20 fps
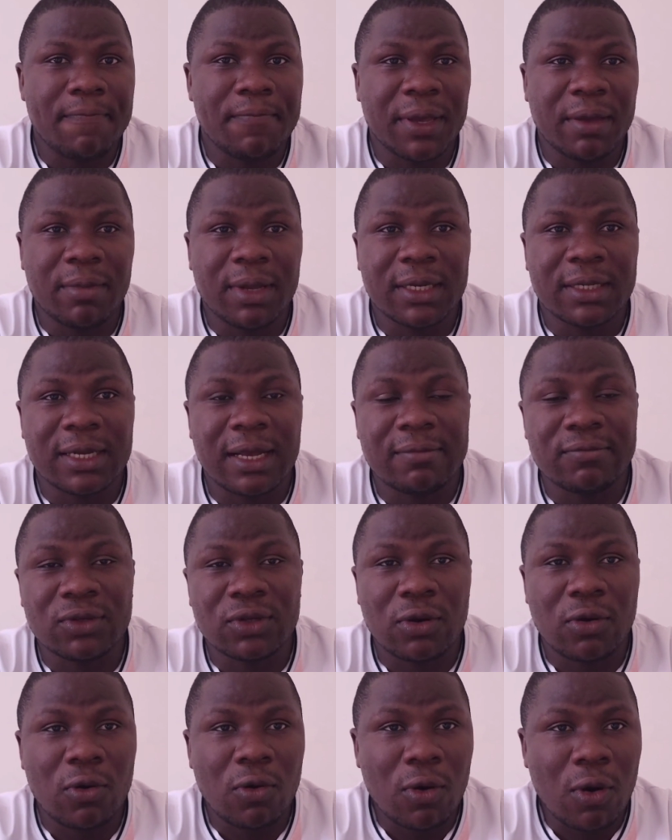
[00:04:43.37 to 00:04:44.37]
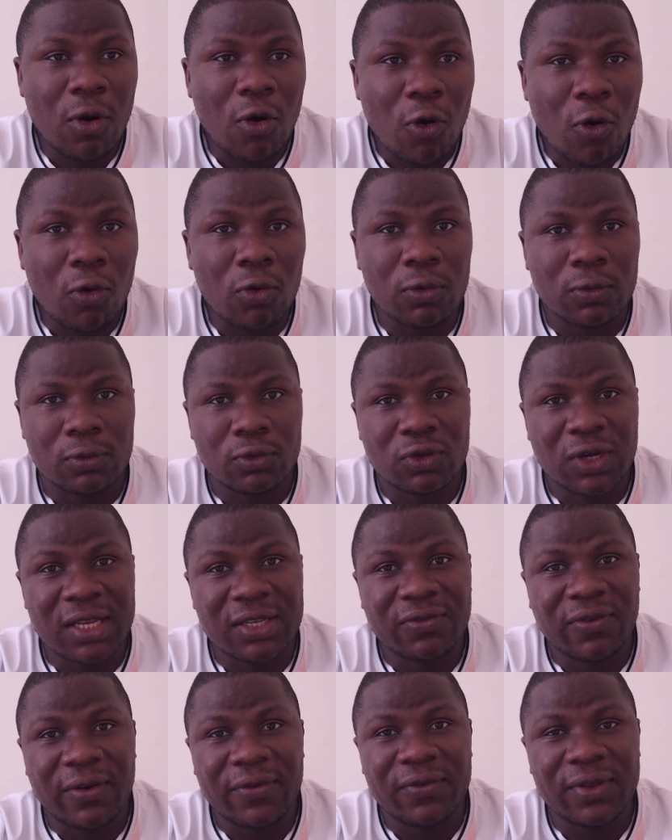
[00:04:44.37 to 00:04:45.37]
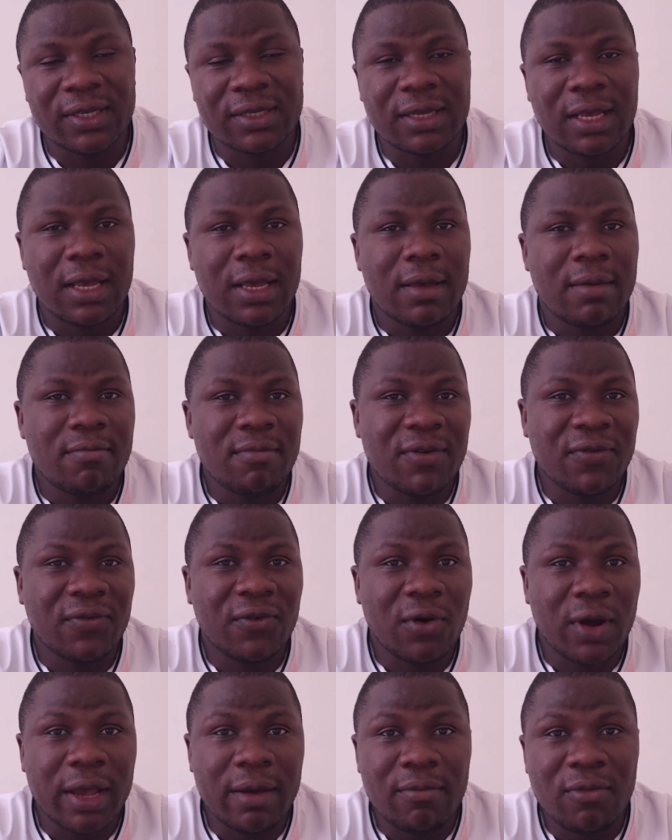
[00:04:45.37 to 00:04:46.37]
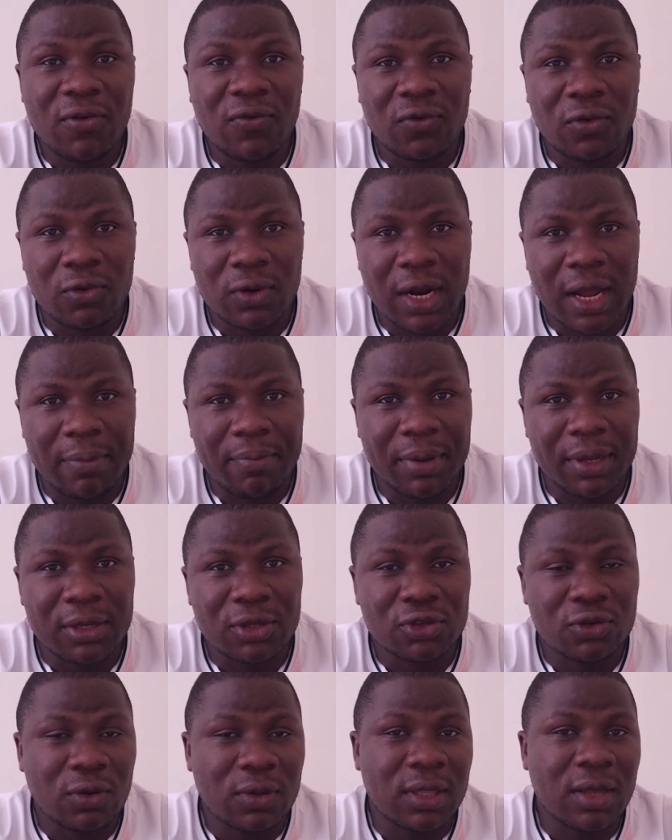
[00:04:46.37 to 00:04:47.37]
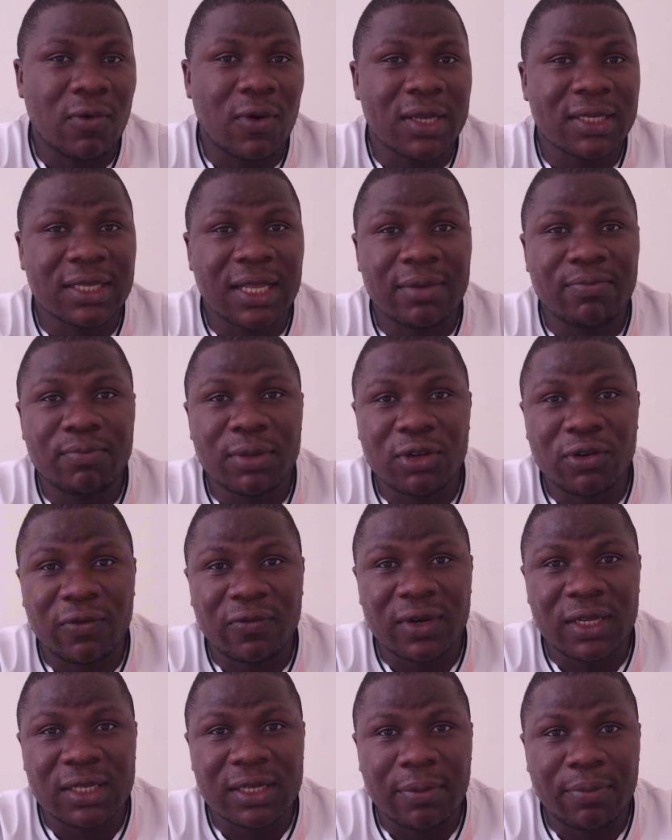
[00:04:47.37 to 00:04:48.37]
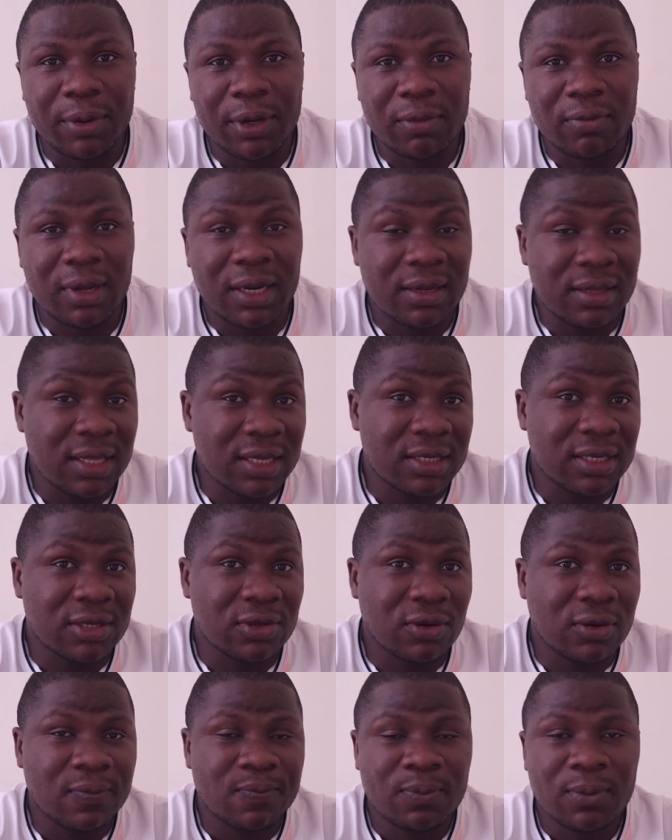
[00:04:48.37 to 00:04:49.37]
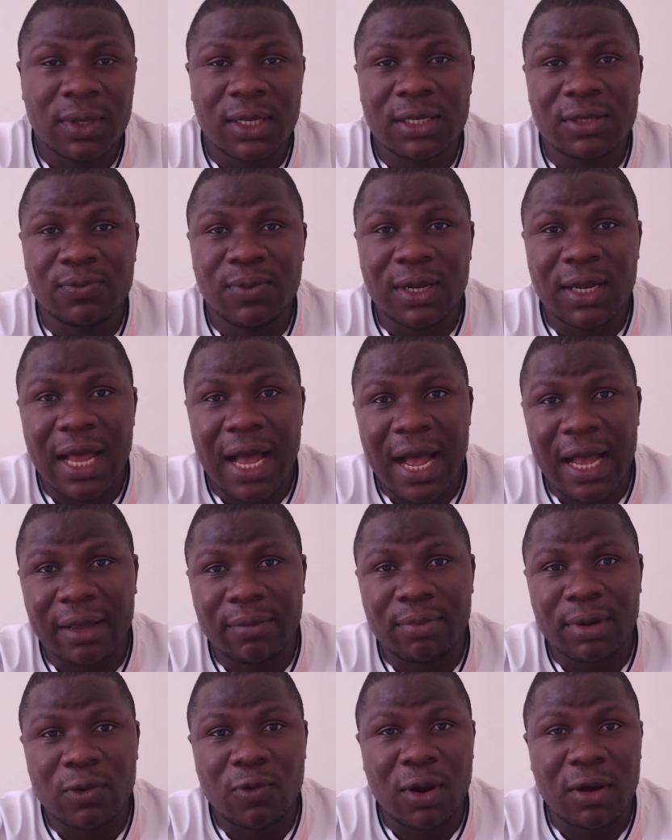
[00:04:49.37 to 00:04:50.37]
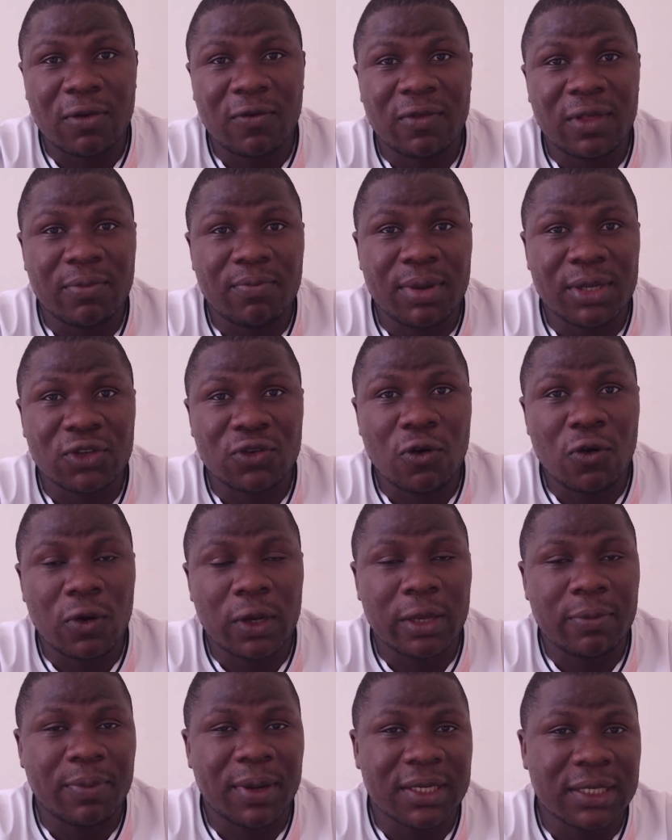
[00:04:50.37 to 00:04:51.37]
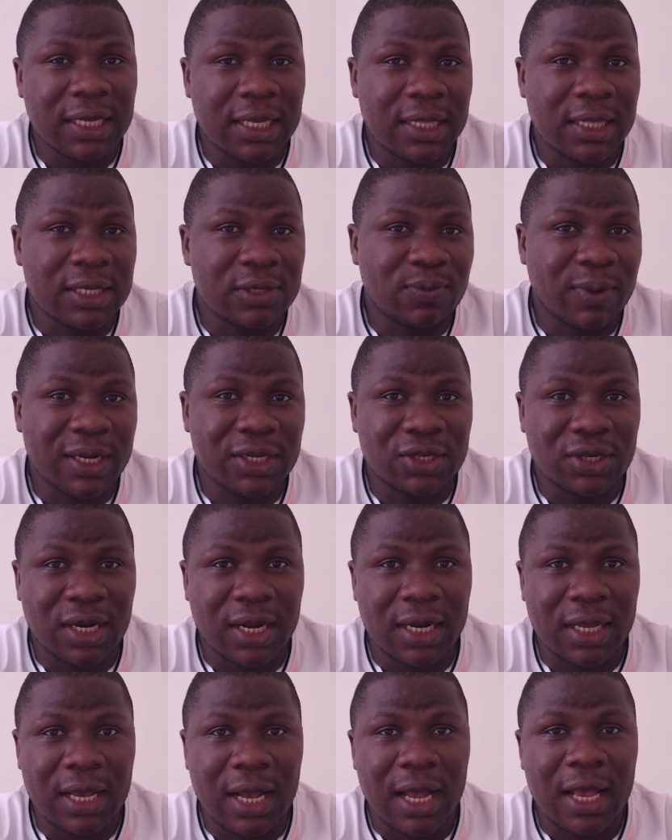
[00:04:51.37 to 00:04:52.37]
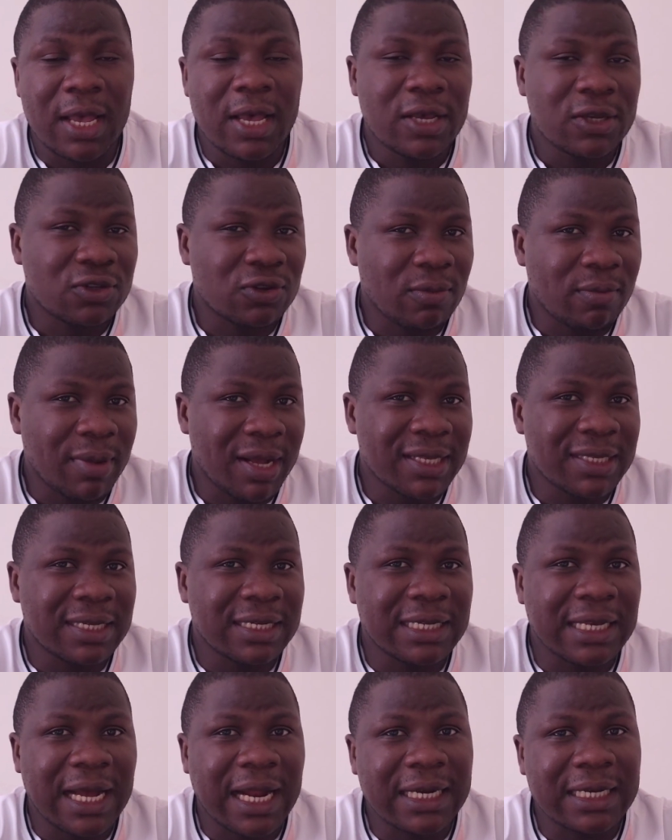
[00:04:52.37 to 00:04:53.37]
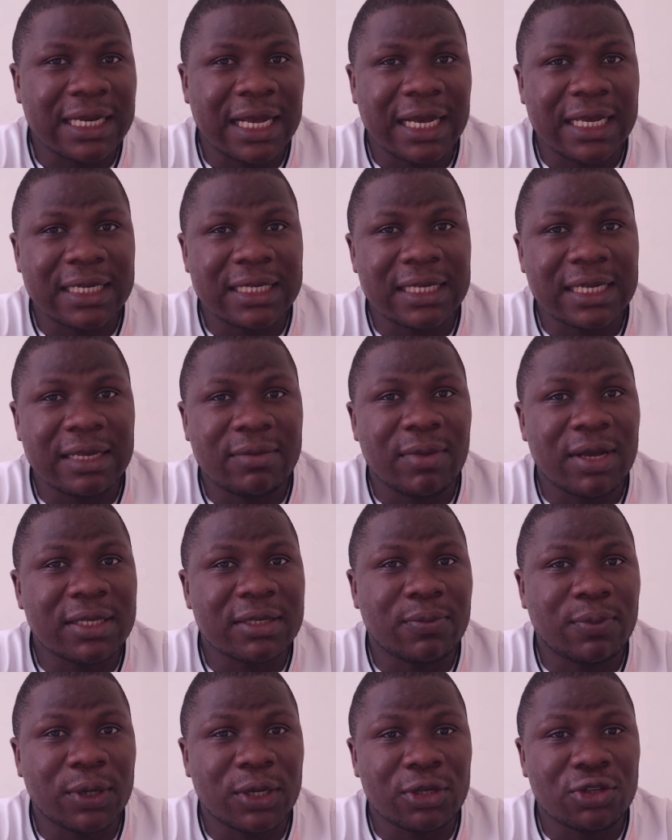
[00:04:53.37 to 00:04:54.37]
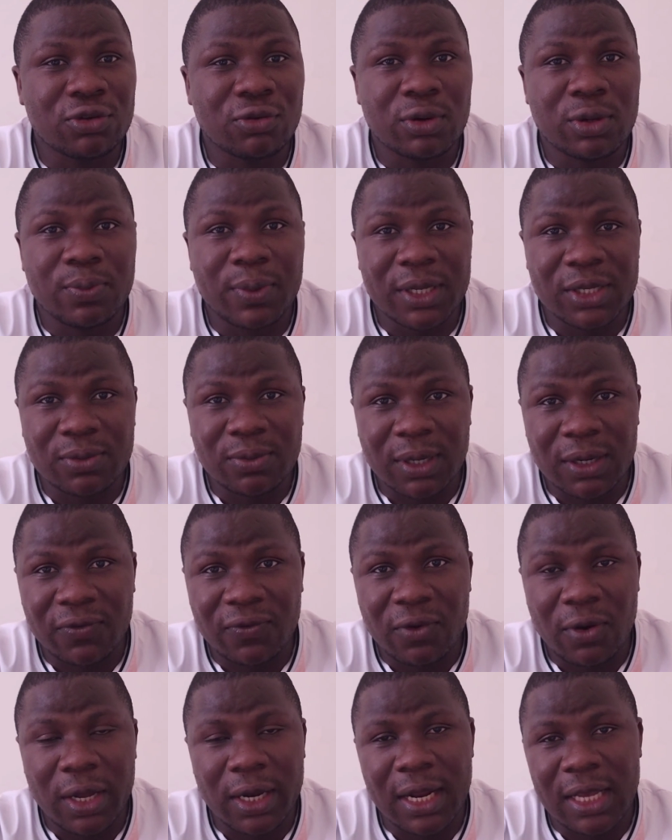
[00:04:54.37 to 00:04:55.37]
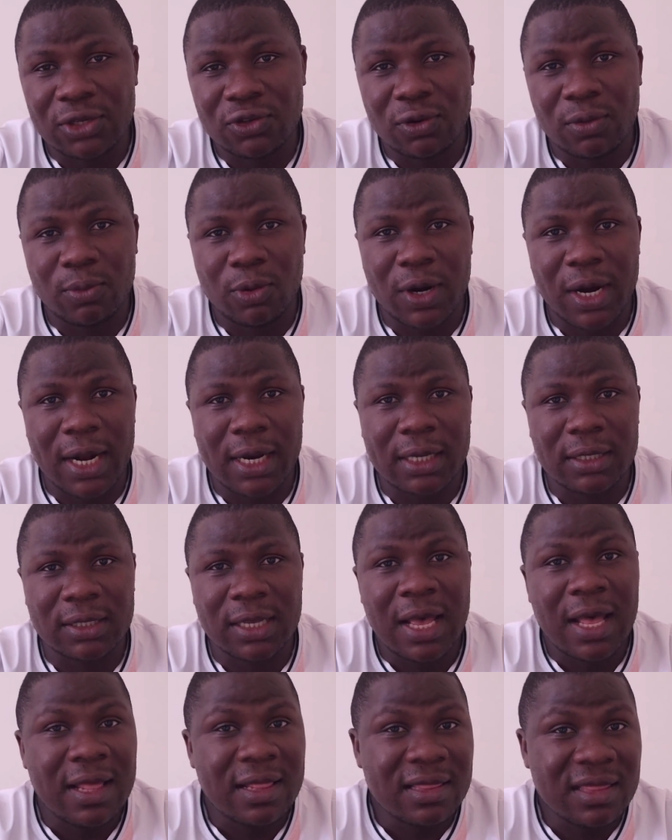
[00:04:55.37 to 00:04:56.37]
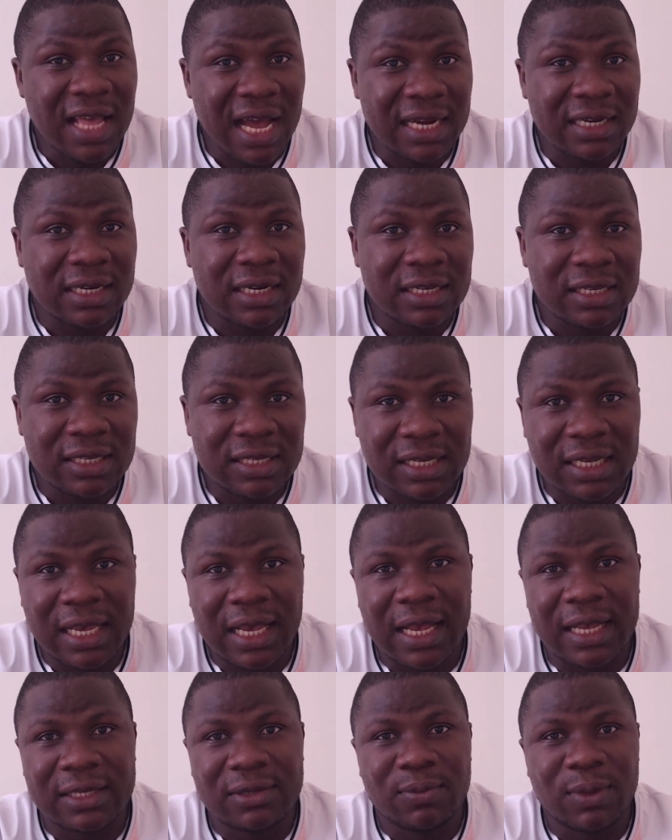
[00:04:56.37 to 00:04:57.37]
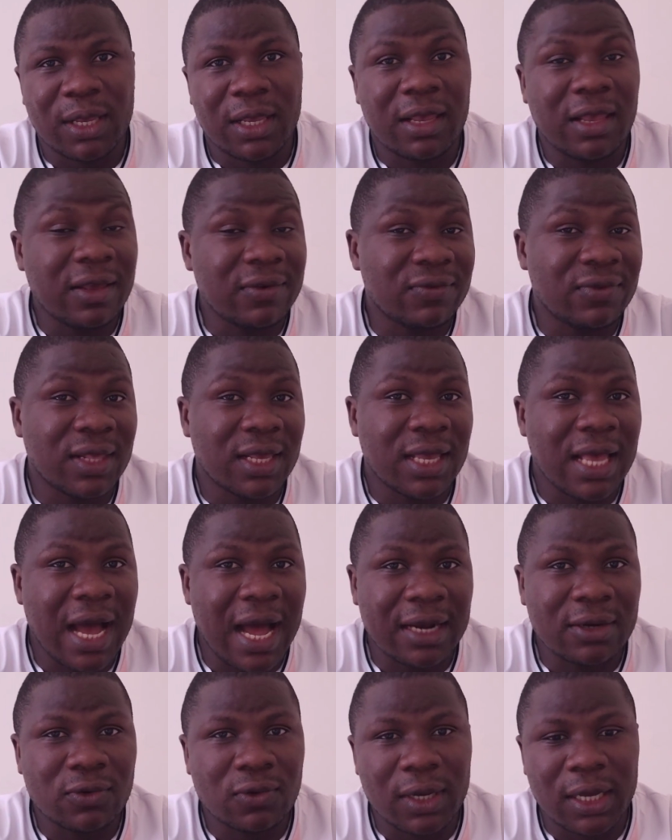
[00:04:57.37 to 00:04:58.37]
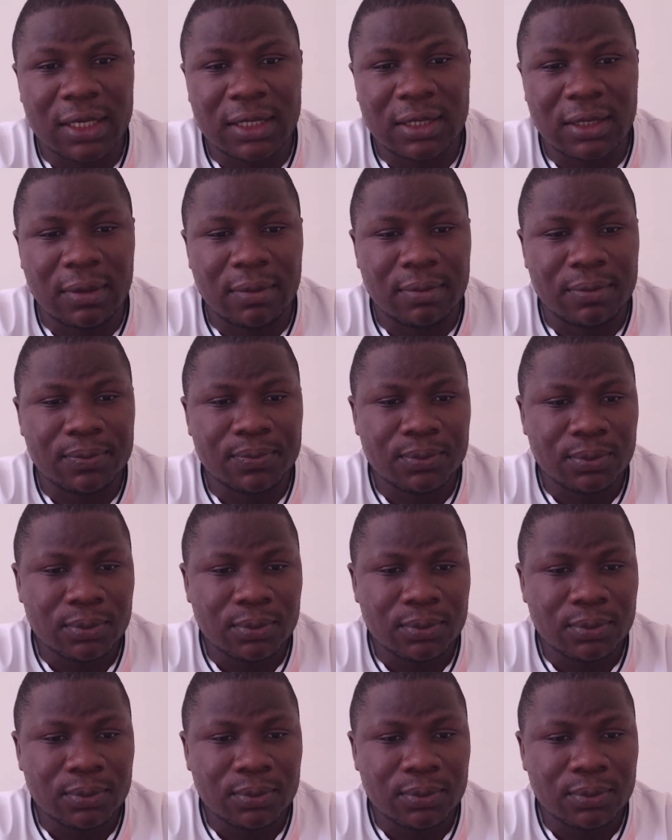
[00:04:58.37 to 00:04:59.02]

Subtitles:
payment terms or transfer fees before a move could happen. So there was that bit of disappointment. This season, he's been arguably one of the best goalkeepers in the Spanish La Liga. So Man City are targeting him as a potential replacement for Ederson Morales. That scares me if they are to get him.